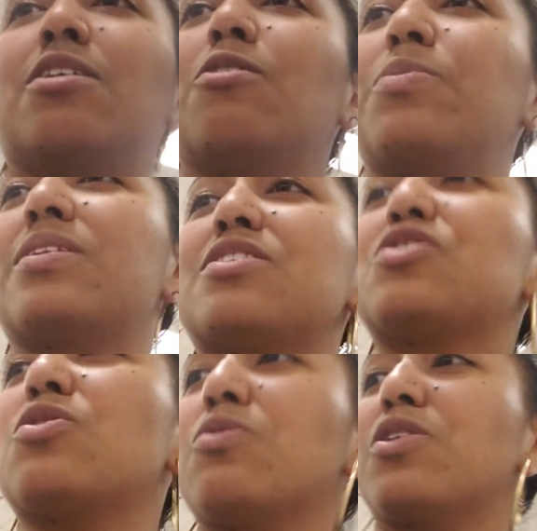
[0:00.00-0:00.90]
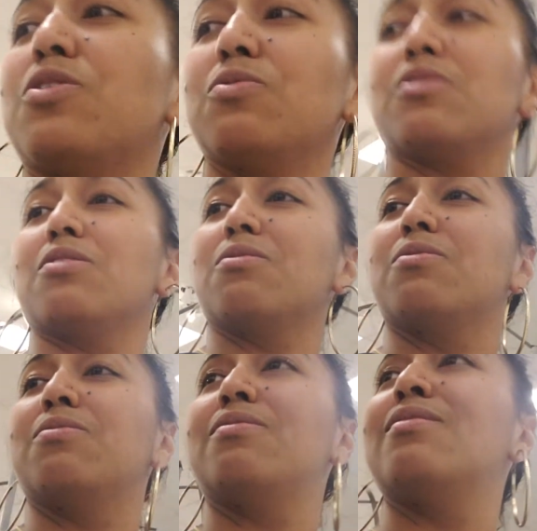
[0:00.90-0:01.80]
Oh, but that's so cute though.
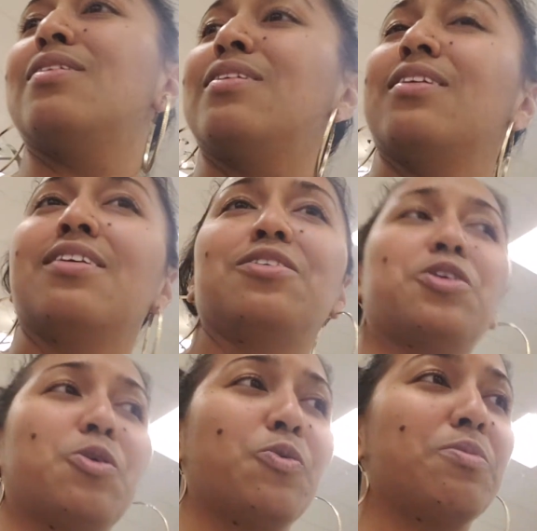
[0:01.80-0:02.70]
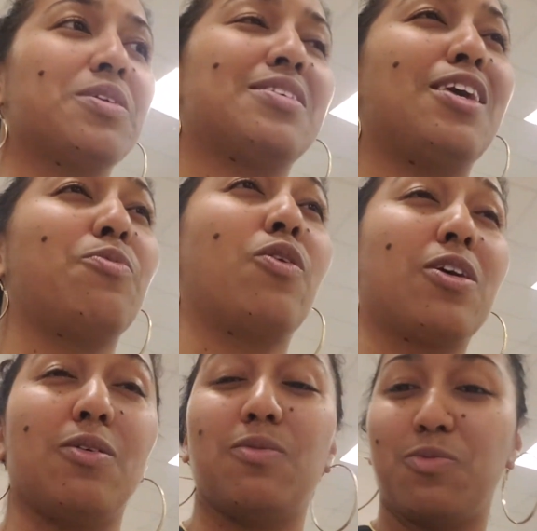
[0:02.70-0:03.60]
No, we must keep
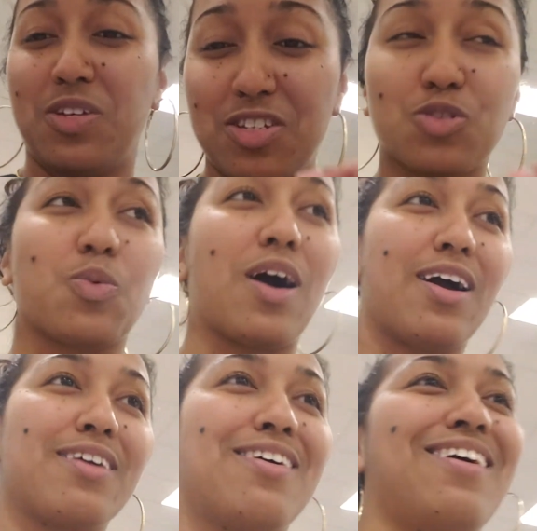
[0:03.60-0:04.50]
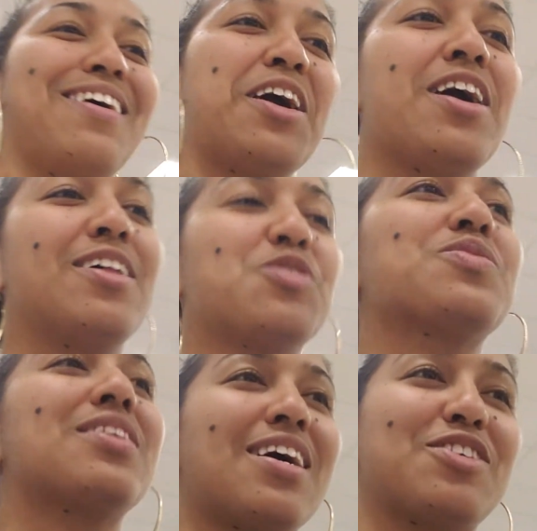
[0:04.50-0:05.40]
walking. This is why. This
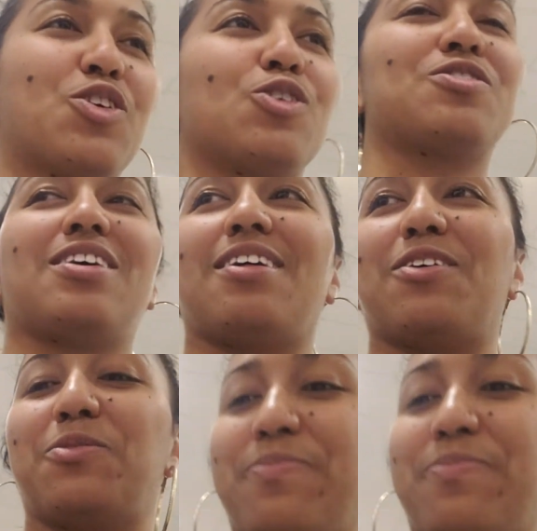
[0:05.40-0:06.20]
was a nice girl's day though.